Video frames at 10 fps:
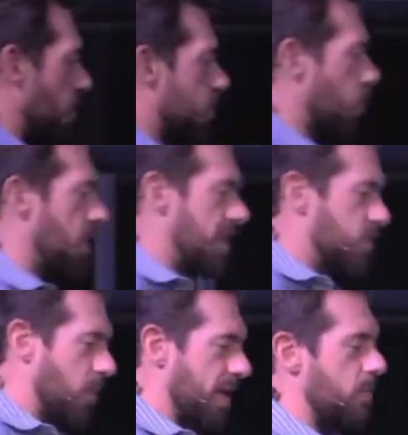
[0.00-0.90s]

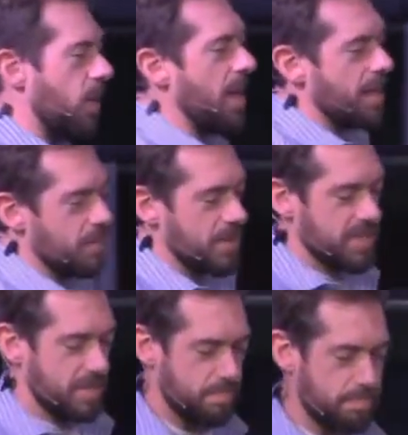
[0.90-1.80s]
2021 was
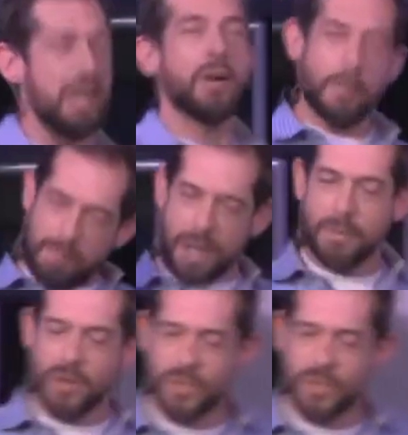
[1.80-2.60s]
a bigger bummer,